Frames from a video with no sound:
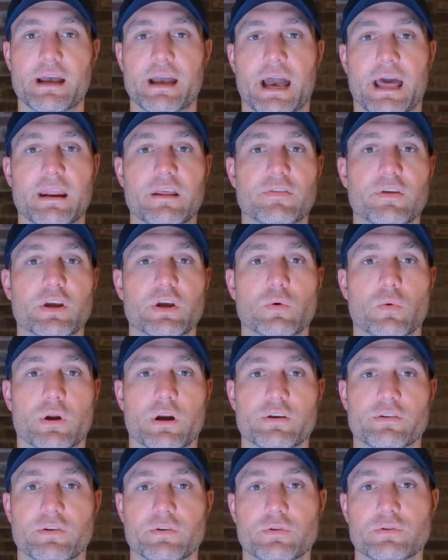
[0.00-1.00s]
anything you want
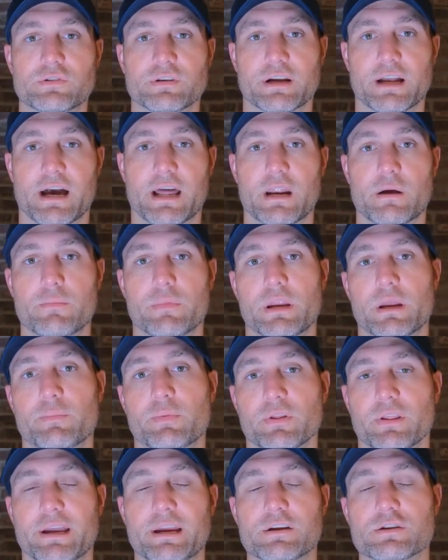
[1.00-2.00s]
to do to kind of
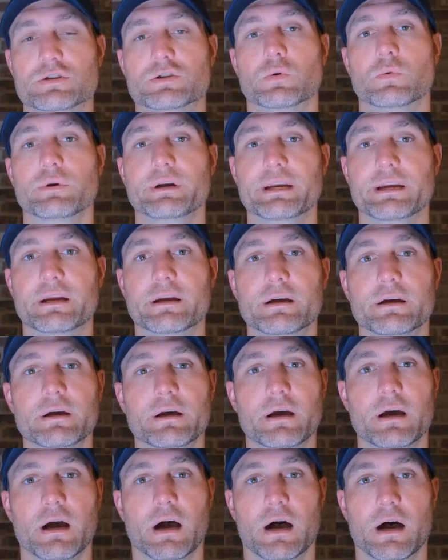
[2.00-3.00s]
manipulate and tweak
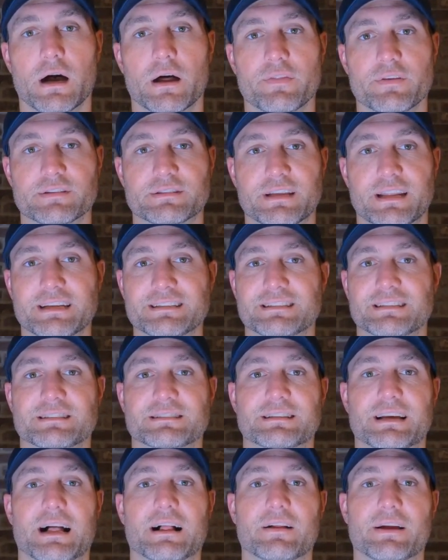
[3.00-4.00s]
the settings
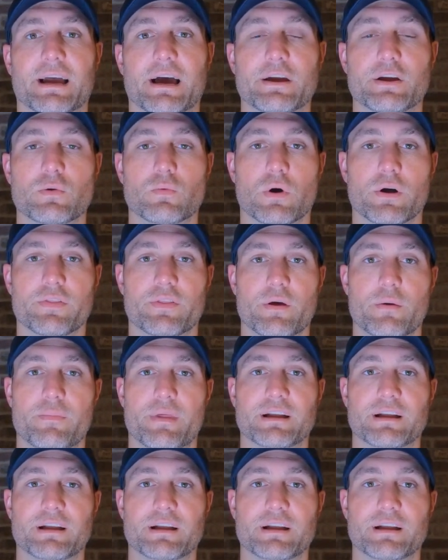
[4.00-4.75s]
exactly how you want them.